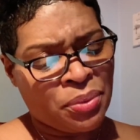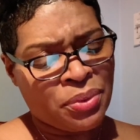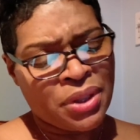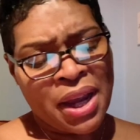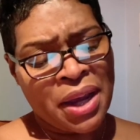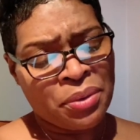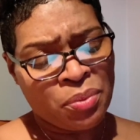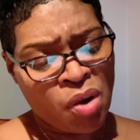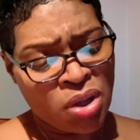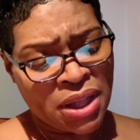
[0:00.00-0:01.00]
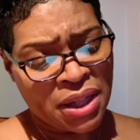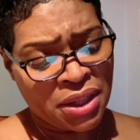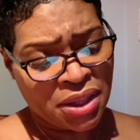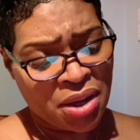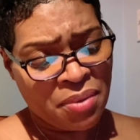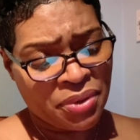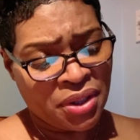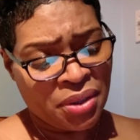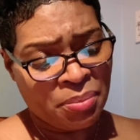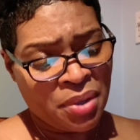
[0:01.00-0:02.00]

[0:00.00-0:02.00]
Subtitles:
Diana Ross had discovered them,